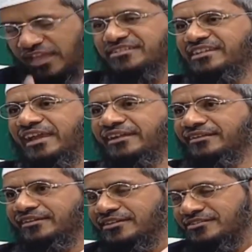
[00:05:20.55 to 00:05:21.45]
cash in hand,
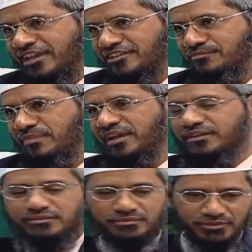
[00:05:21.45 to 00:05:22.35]
cash in
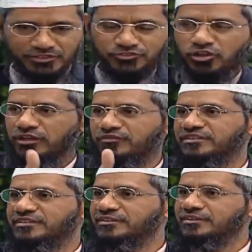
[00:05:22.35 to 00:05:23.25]
bank, stock,
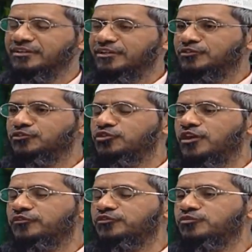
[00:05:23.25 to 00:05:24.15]
everything. So you
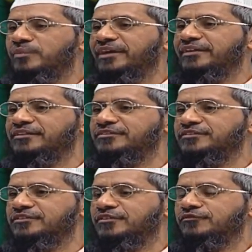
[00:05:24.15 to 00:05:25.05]
have to
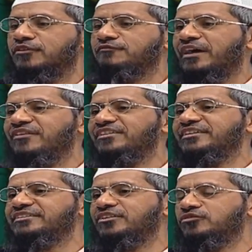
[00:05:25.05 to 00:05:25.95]
minus from
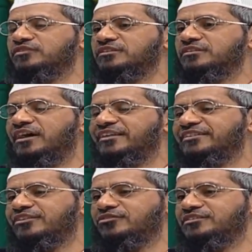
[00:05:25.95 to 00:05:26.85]
500,000,
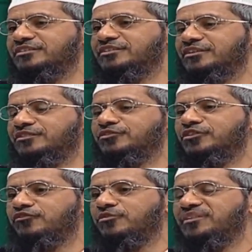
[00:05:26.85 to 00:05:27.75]
100,000. So
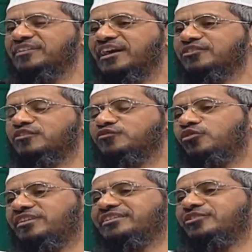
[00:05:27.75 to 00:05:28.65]
you have to pay zakat on
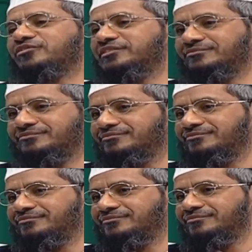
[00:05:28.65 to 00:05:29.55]
400,000.
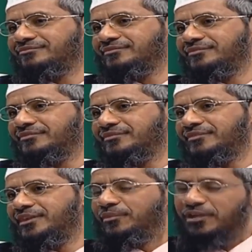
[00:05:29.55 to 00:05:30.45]

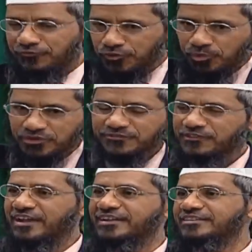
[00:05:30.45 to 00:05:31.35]
But if you possess
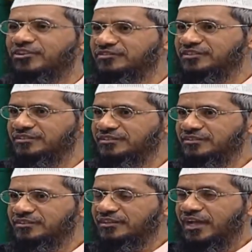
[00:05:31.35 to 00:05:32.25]
500,000
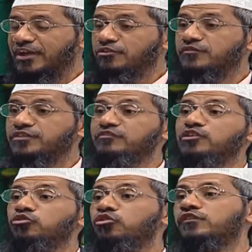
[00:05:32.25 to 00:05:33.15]
and you have
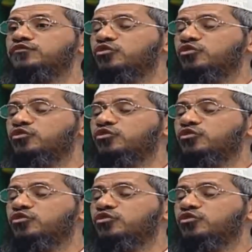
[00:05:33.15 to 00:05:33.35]
given loan of